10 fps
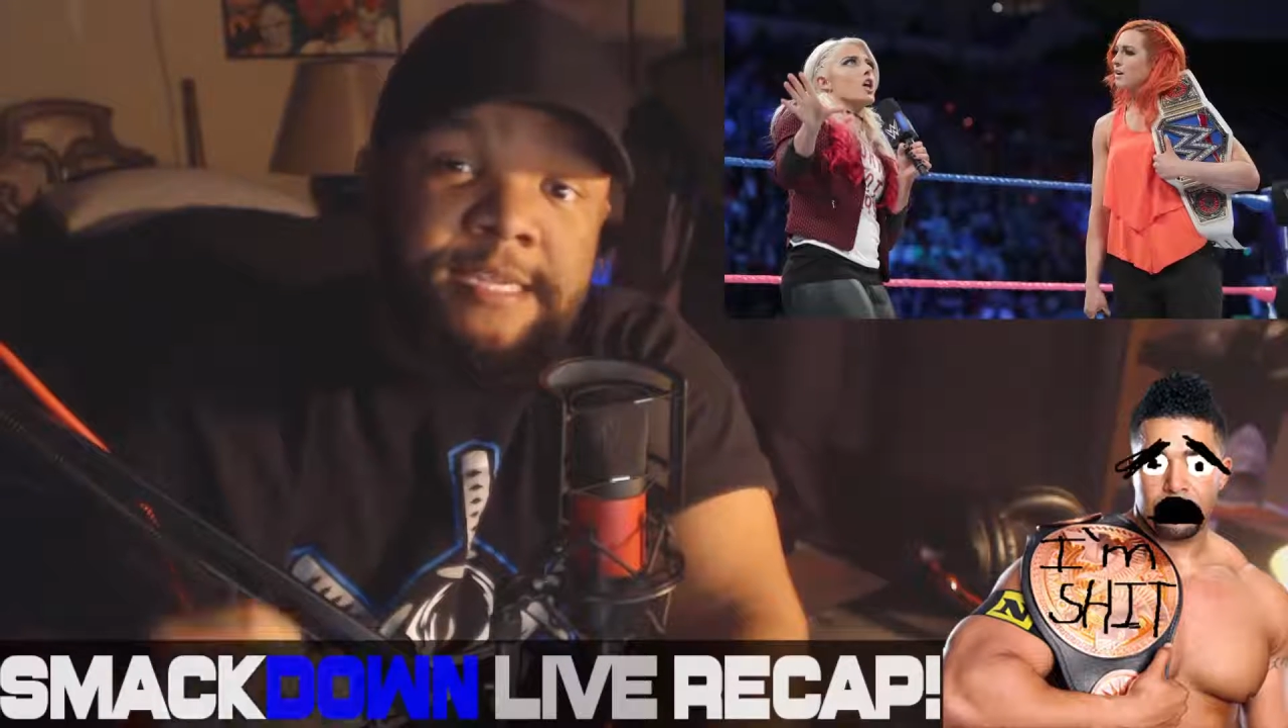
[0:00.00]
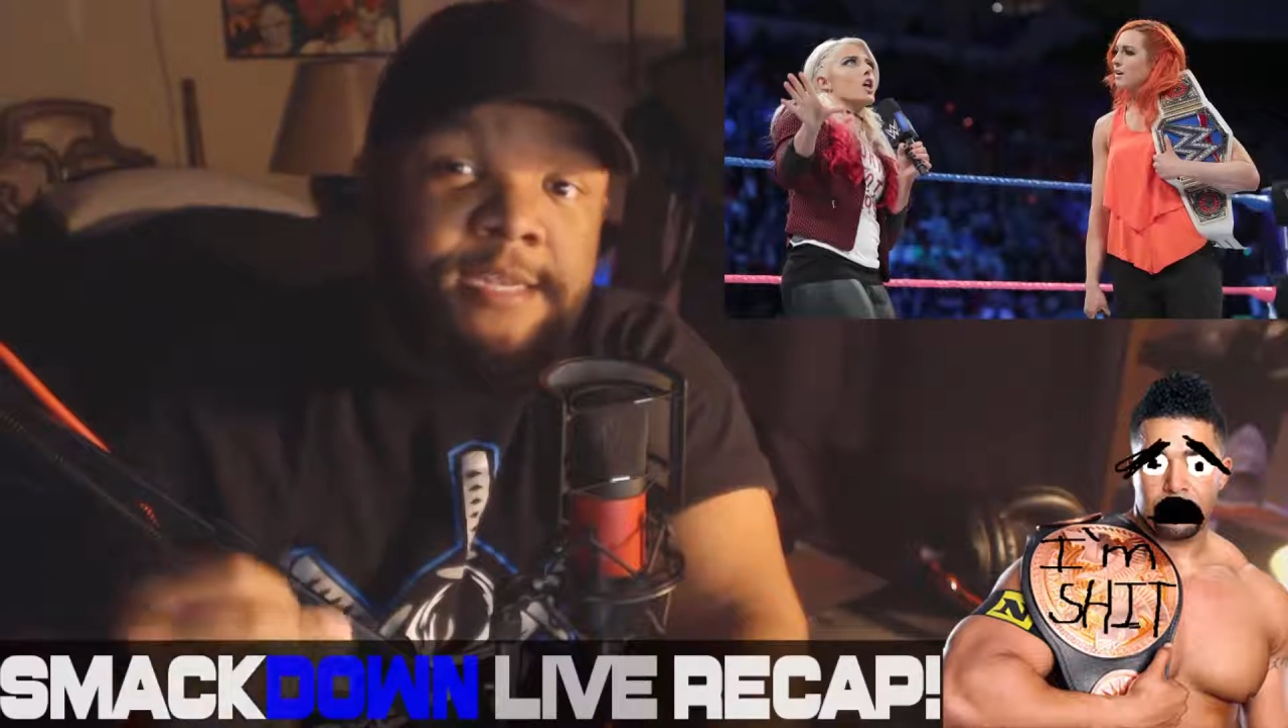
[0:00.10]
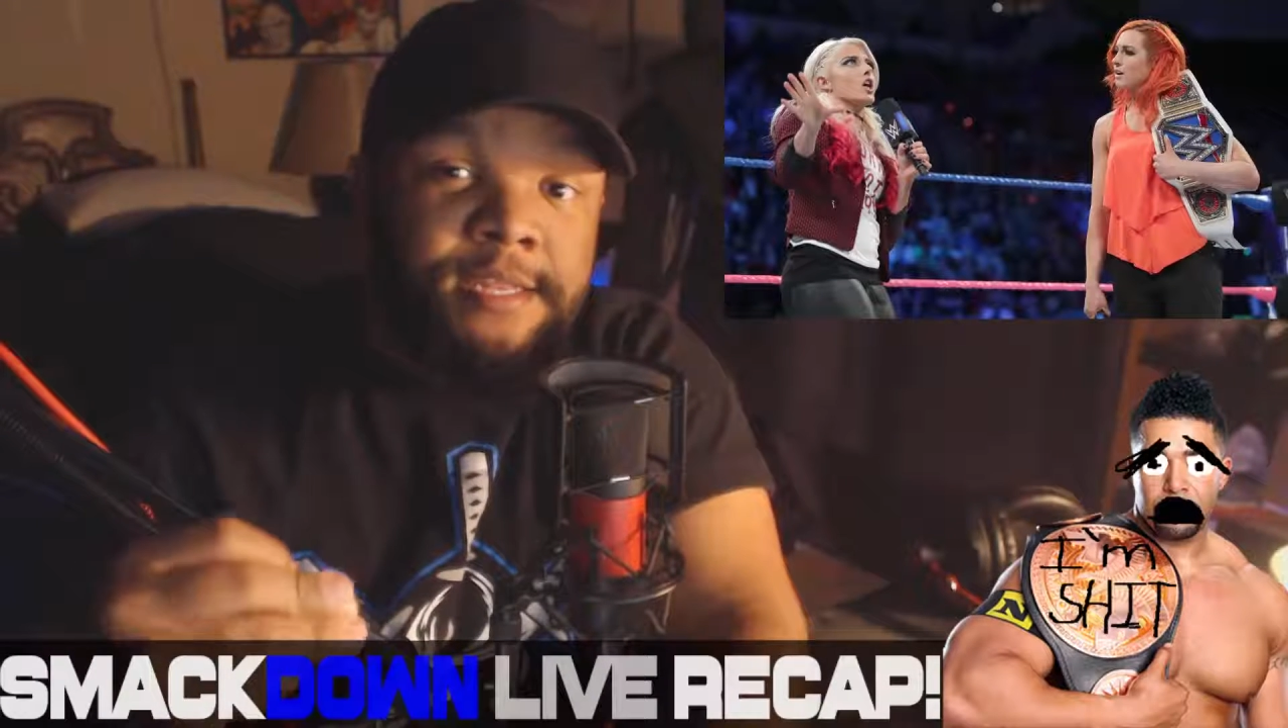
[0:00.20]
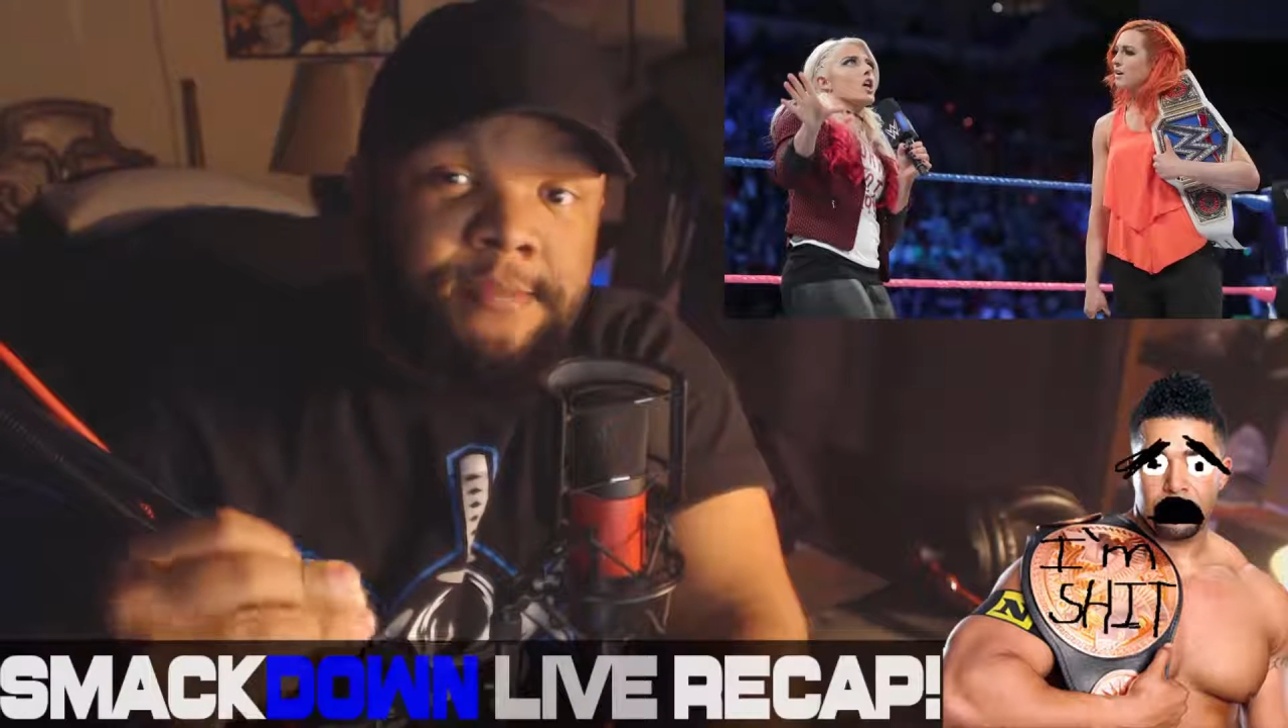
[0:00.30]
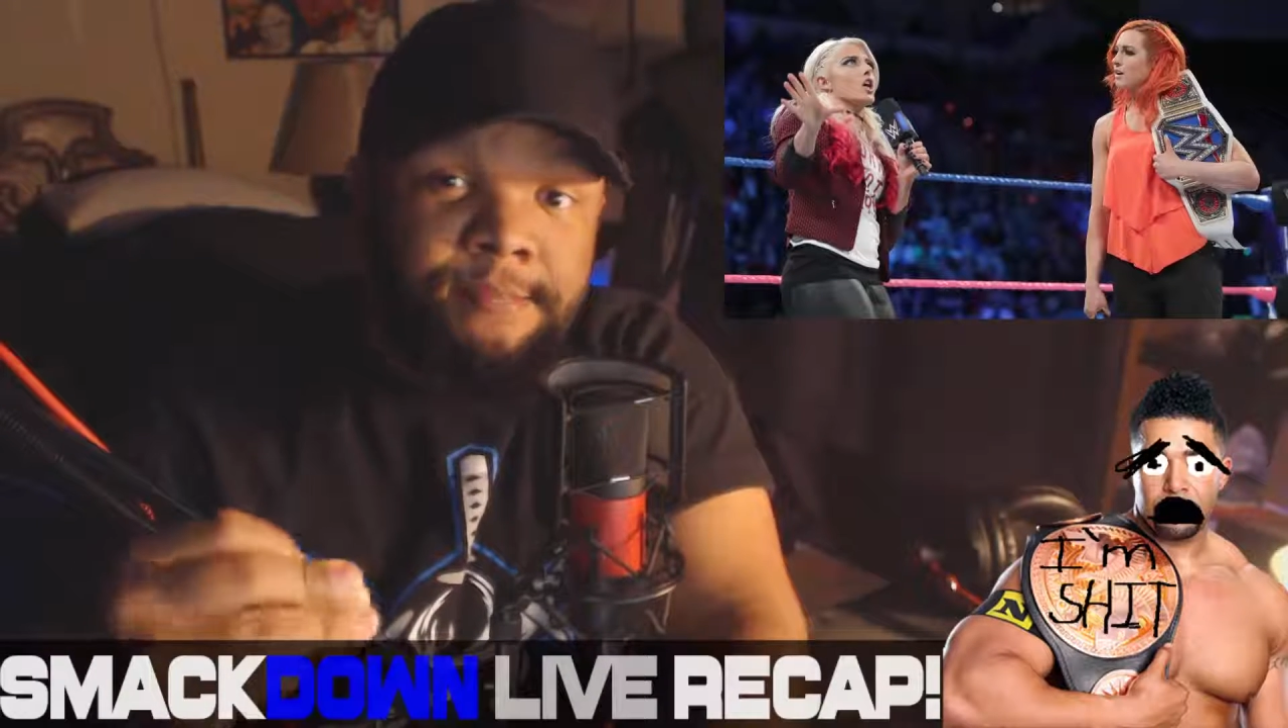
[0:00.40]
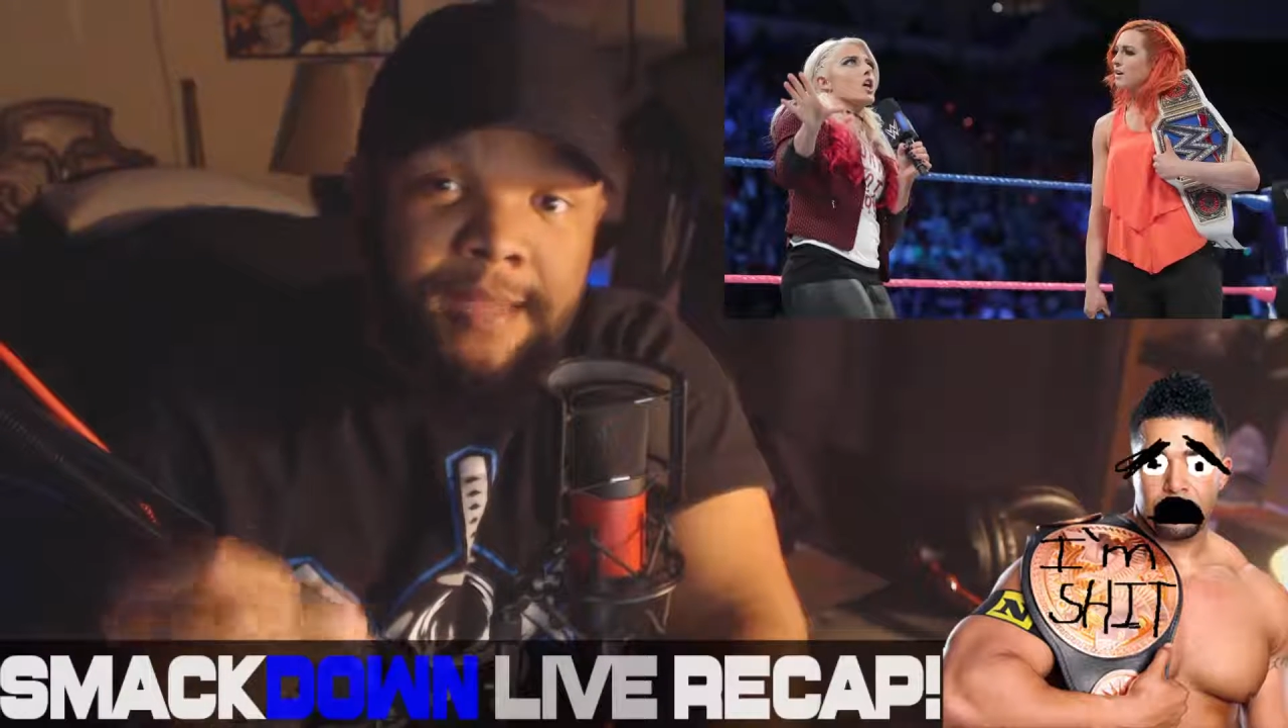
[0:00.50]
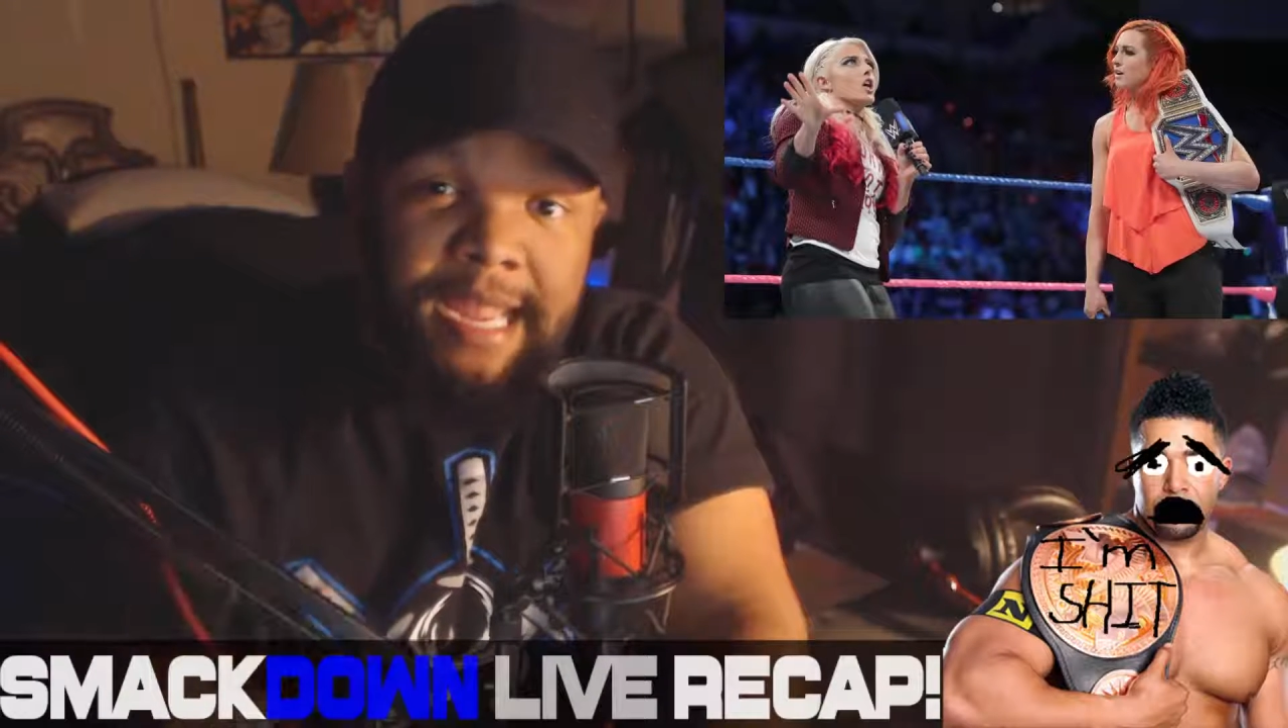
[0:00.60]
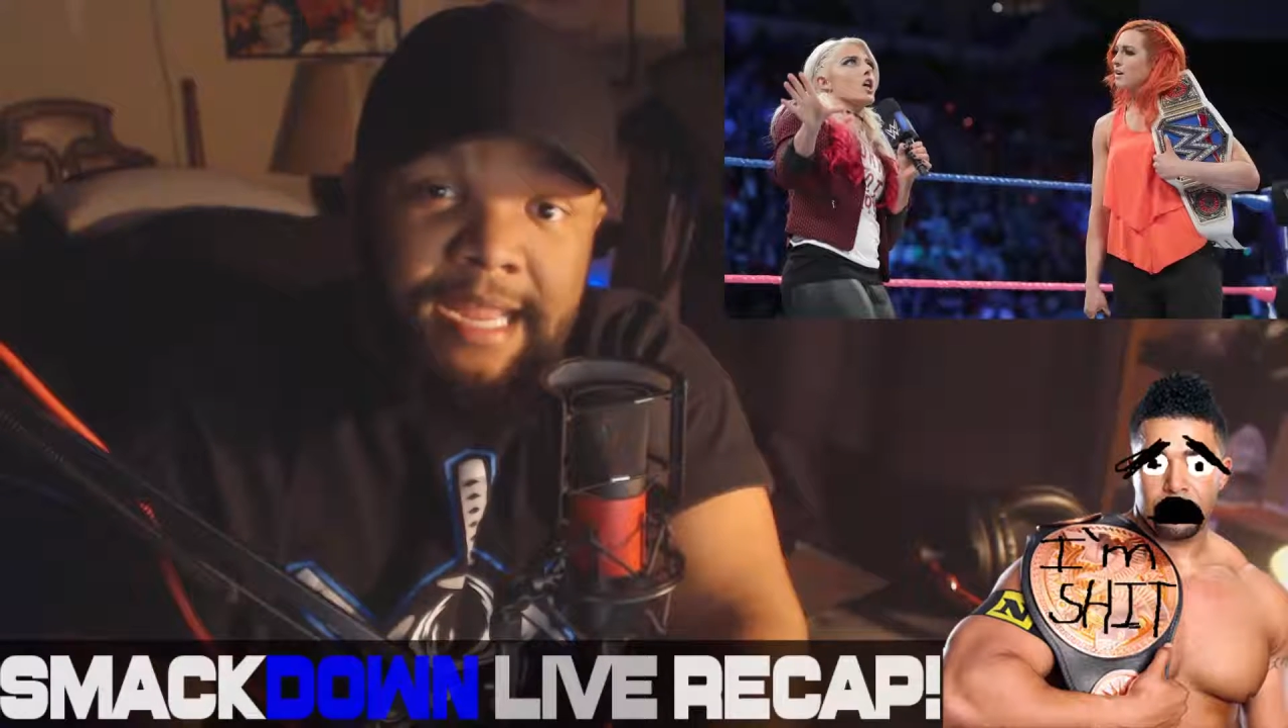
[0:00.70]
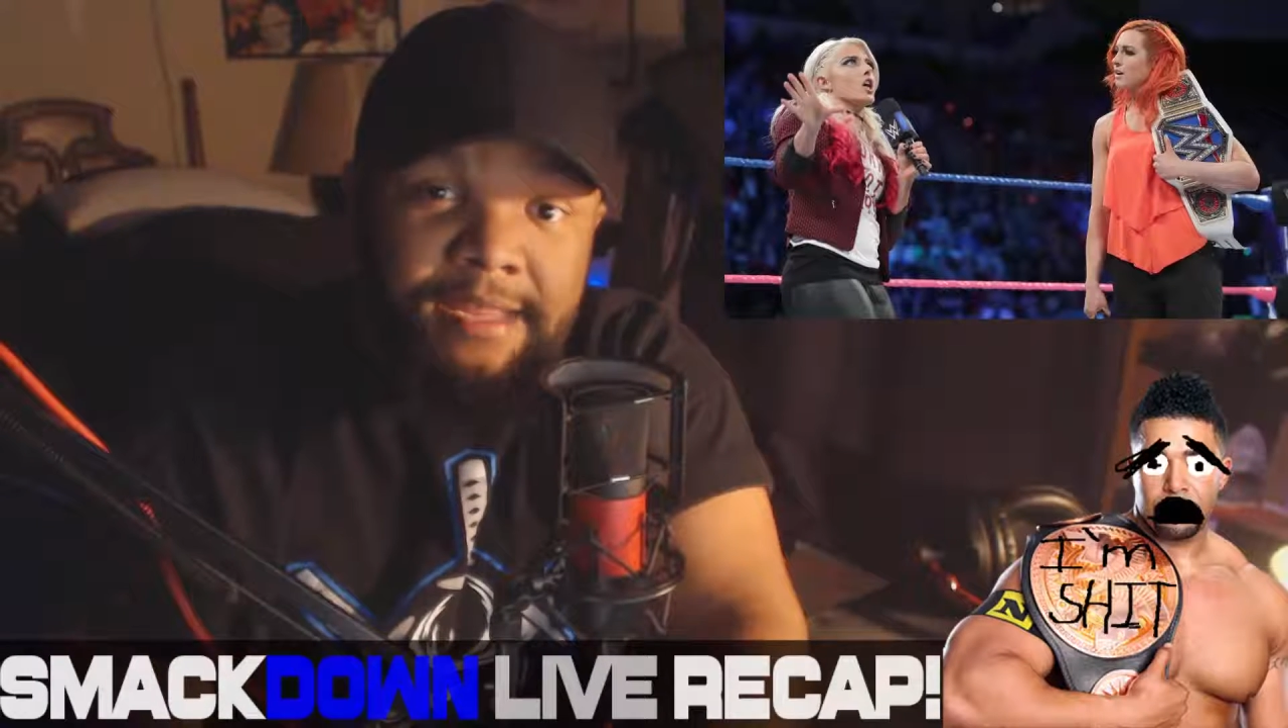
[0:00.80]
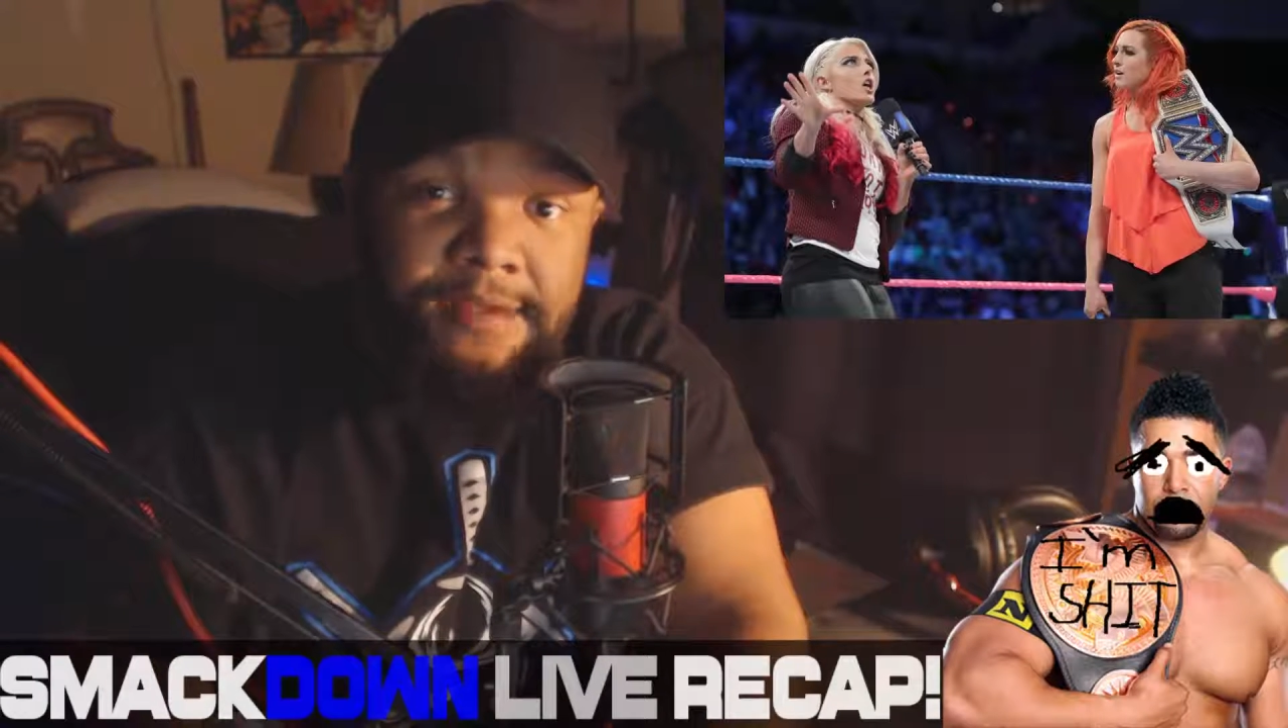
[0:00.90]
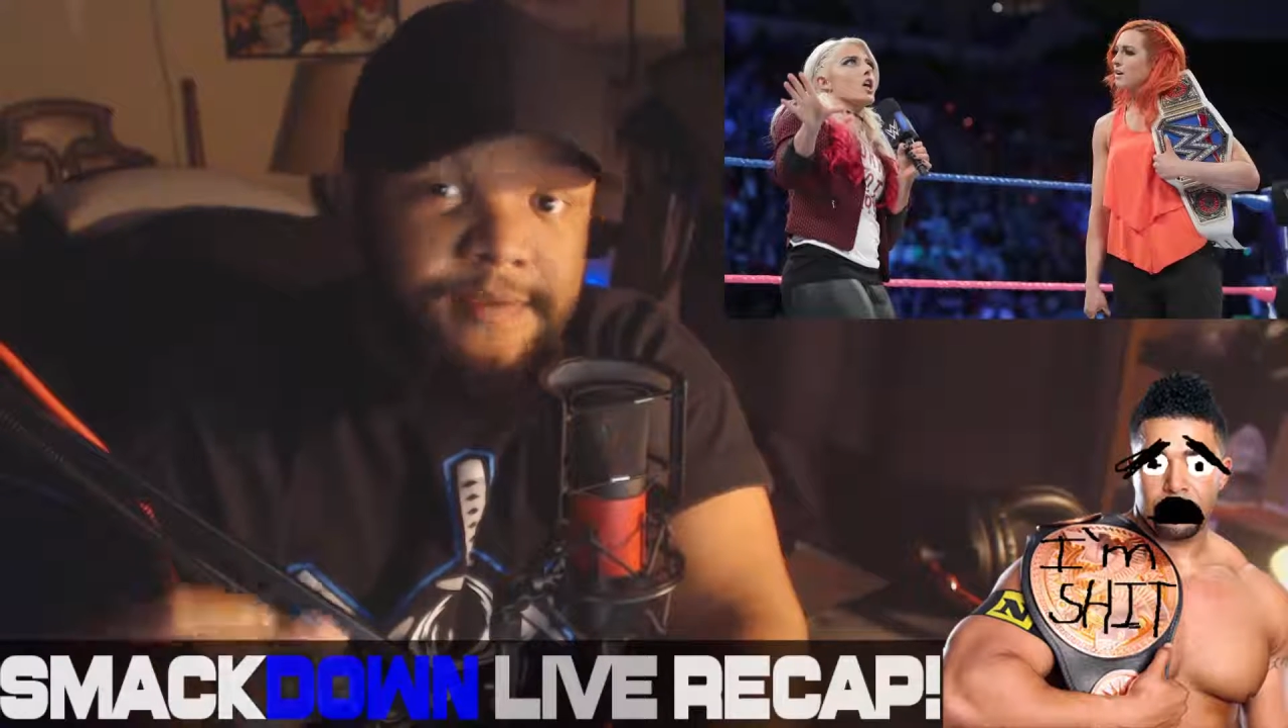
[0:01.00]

She demands